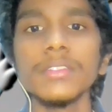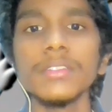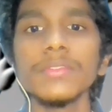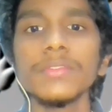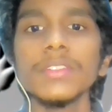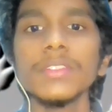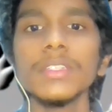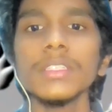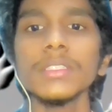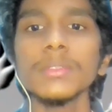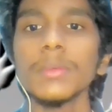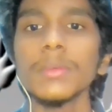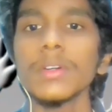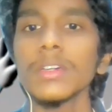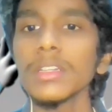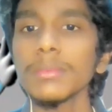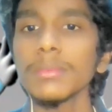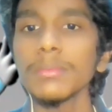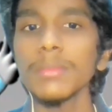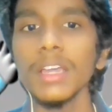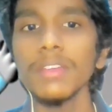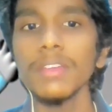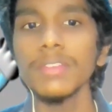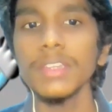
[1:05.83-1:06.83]
the first
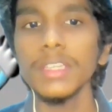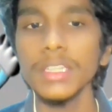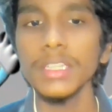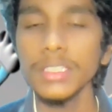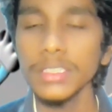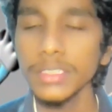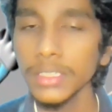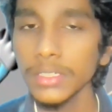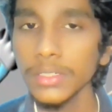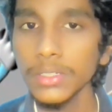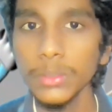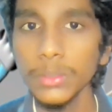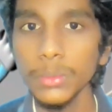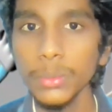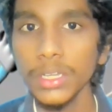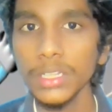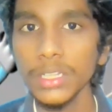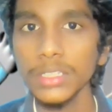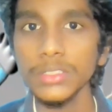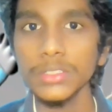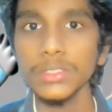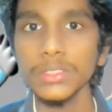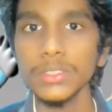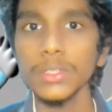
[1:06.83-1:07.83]
model maybe is a good
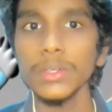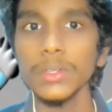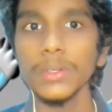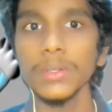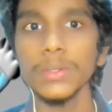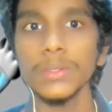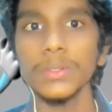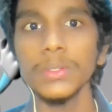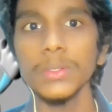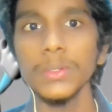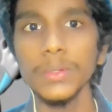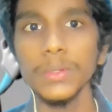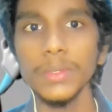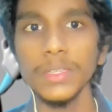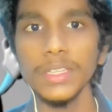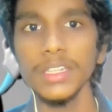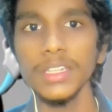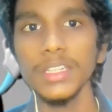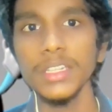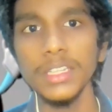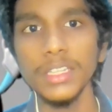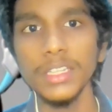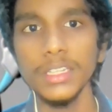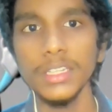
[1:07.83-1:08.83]
one, so do
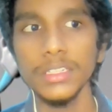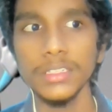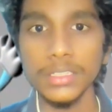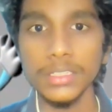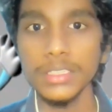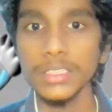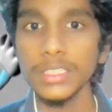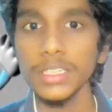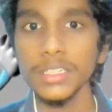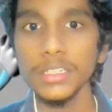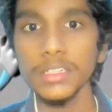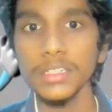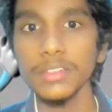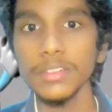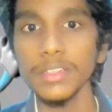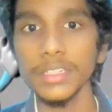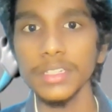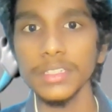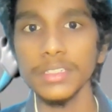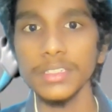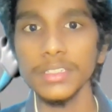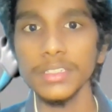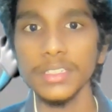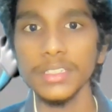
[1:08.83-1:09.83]
indeed consider
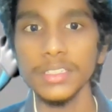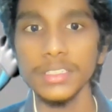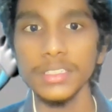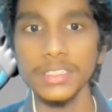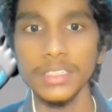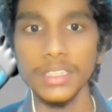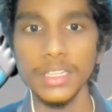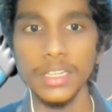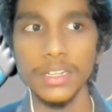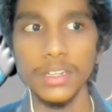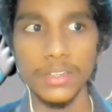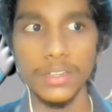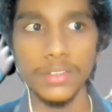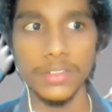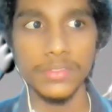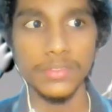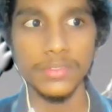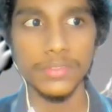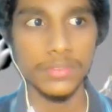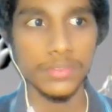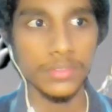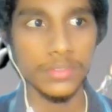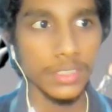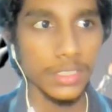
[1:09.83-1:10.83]
it instead of
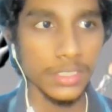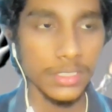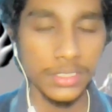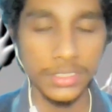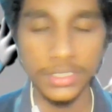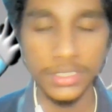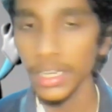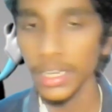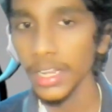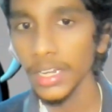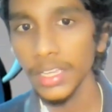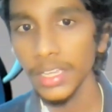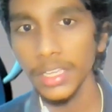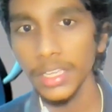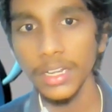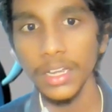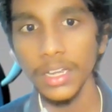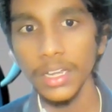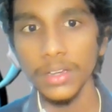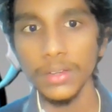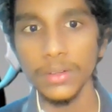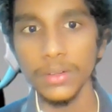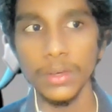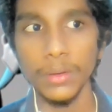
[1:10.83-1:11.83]
just letting it
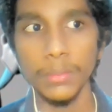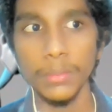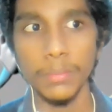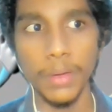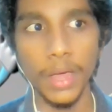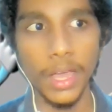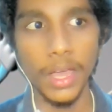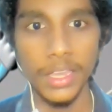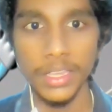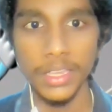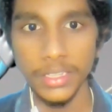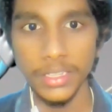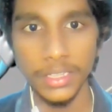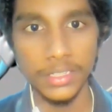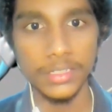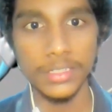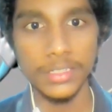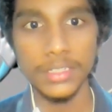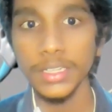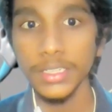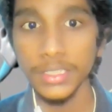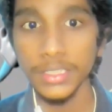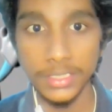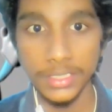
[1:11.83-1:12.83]
out or buying it.
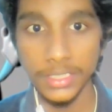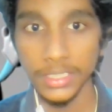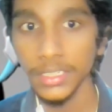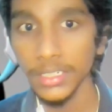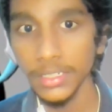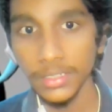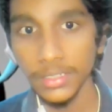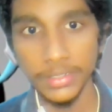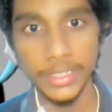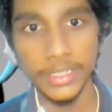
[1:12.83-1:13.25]
Consider